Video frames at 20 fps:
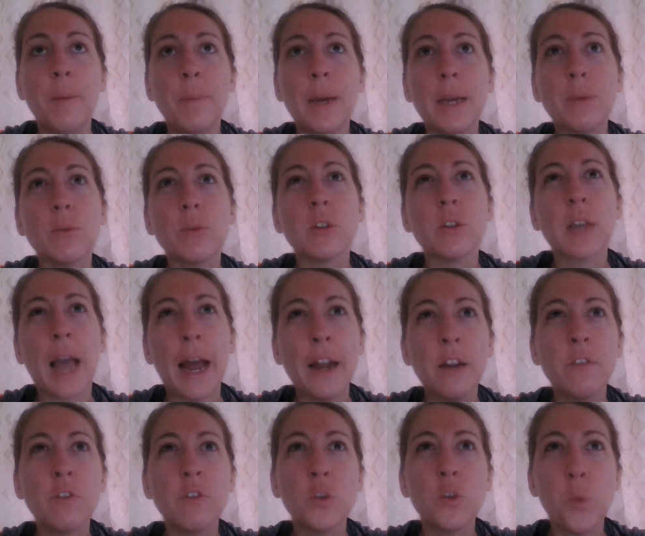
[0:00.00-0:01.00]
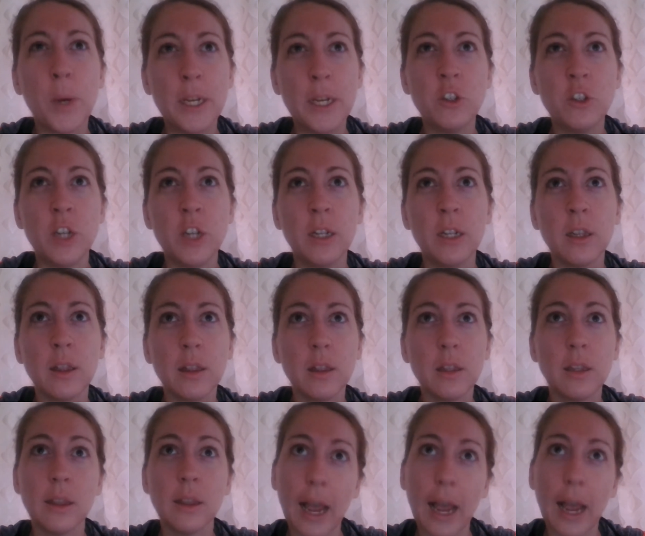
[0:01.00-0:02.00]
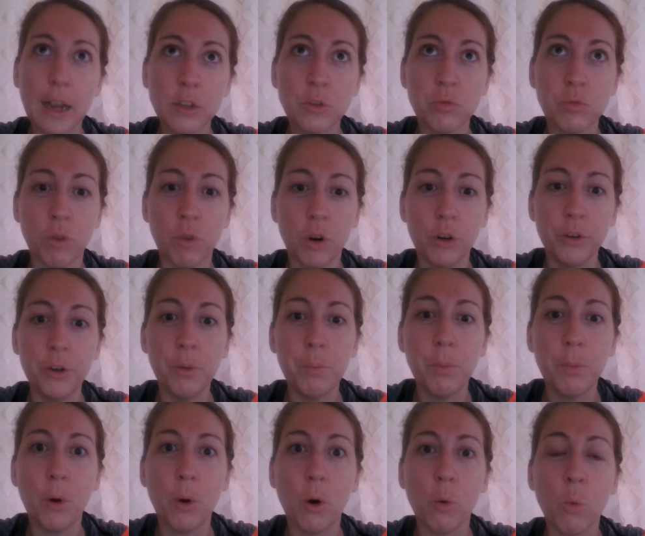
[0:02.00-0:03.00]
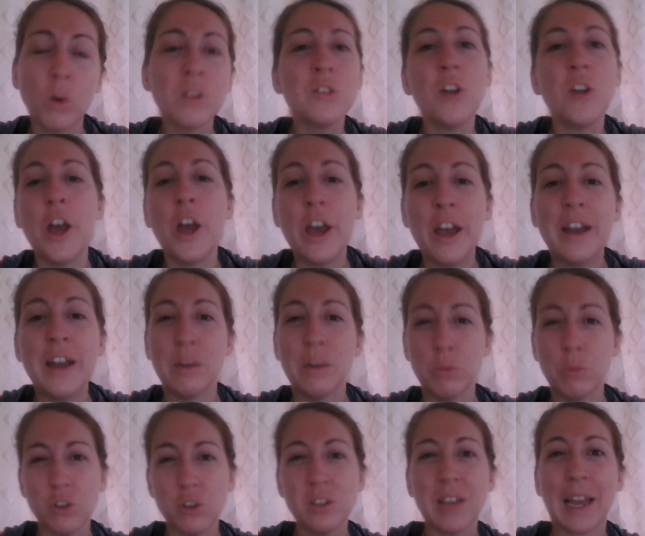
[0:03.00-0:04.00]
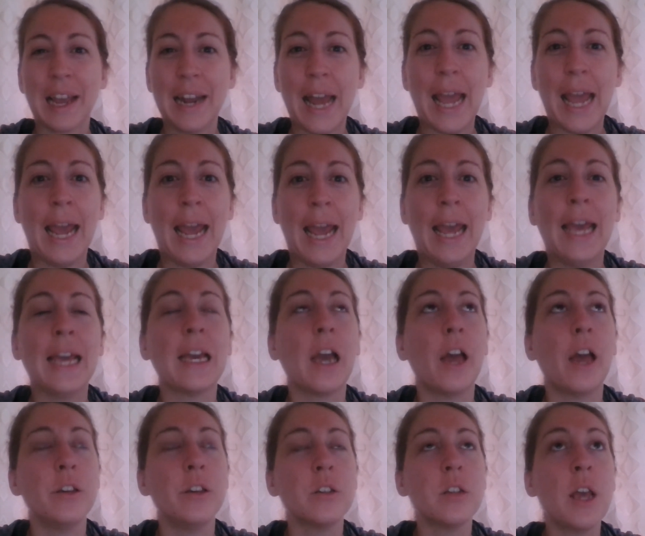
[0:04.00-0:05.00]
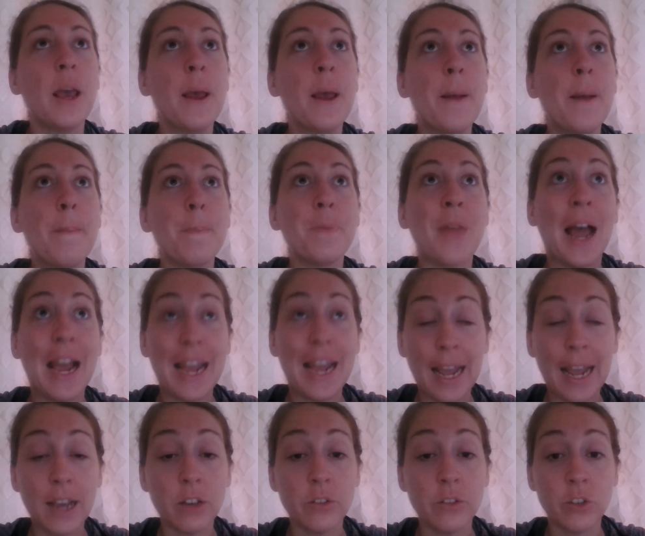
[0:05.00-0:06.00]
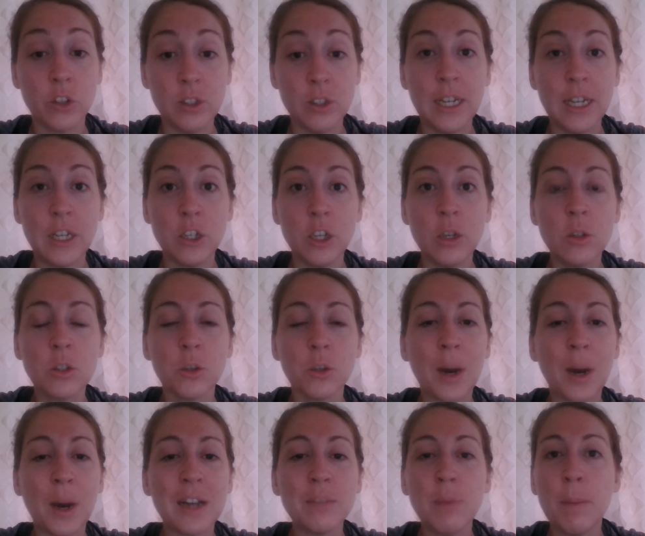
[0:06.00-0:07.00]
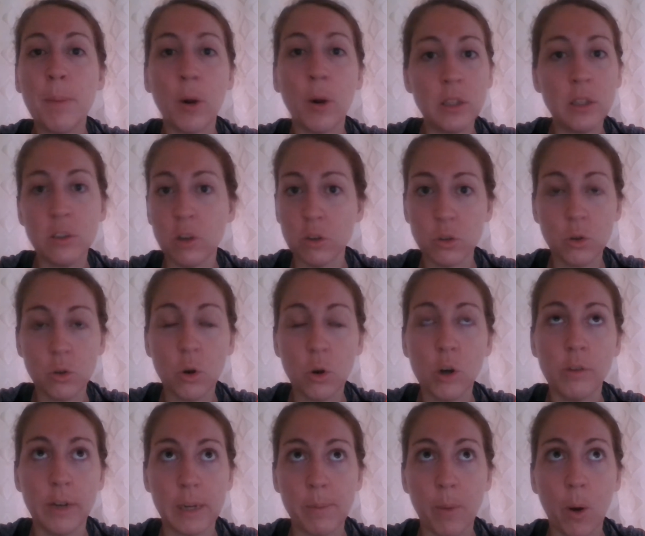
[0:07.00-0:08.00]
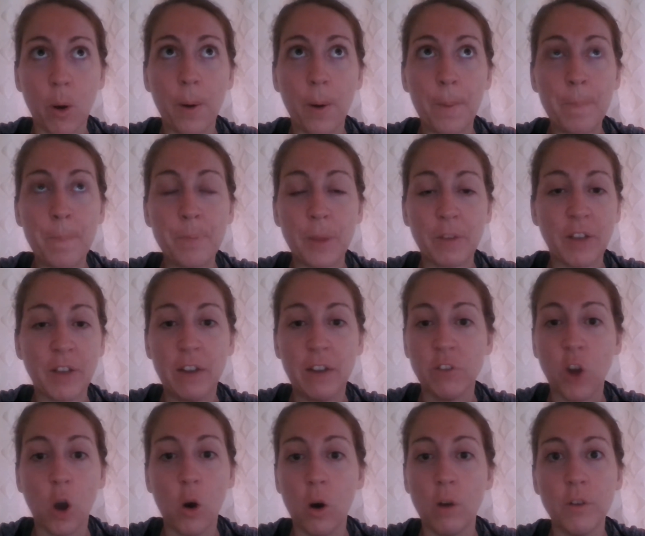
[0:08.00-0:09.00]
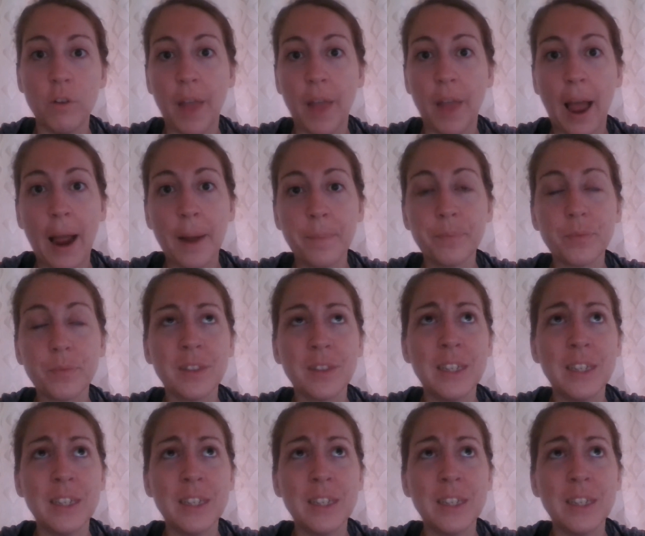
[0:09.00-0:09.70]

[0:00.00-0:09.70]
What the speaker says: It was kind of twinging last run, but wasn't hurting. It was just like an ache, and that ache has continued. So whilst my body's not sore anymore, I've kind of got over that.